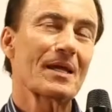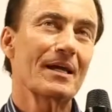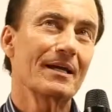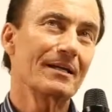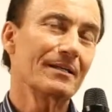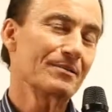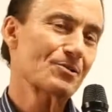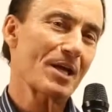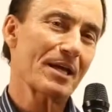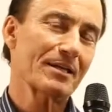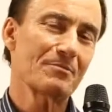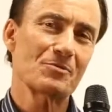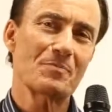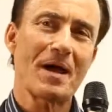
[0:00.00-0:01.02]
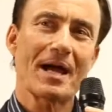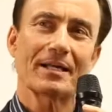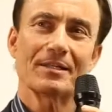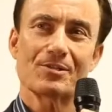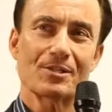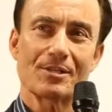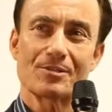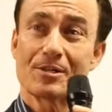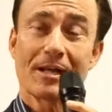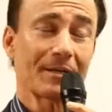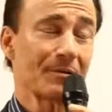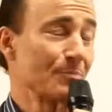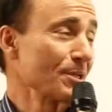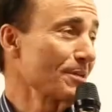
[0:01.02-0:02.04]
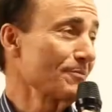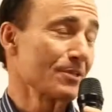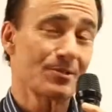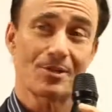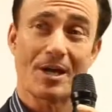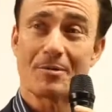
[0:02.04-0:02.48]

And this guy comes back and he says, You're not going to believe this.